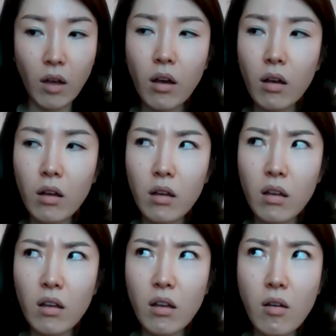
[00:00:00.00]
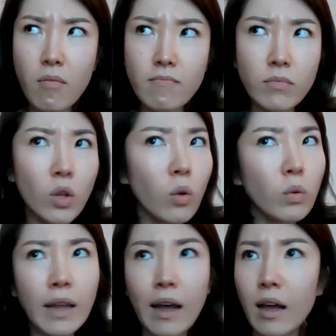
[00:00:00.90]
Um, no,
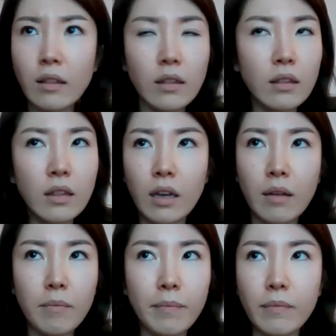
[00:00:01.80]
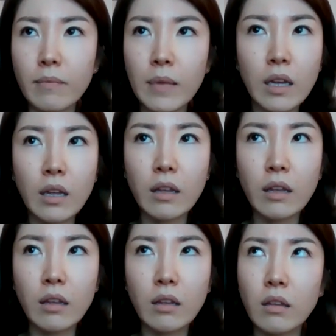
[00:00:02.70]
not that.
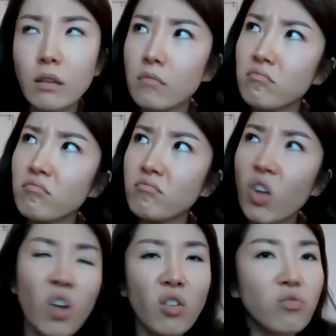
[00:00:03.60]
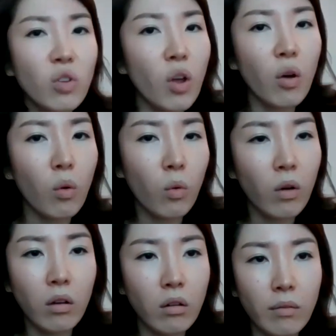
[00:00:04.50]
My no,
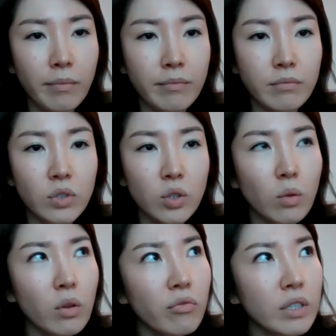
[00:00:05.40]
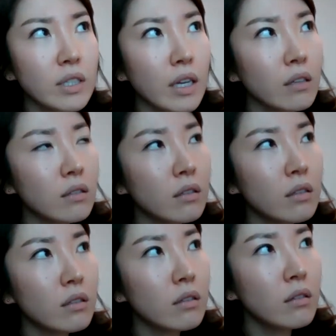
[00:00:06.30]
um, solo
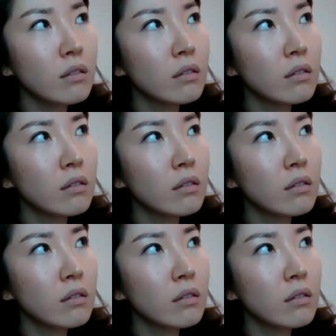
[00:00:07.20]
recital.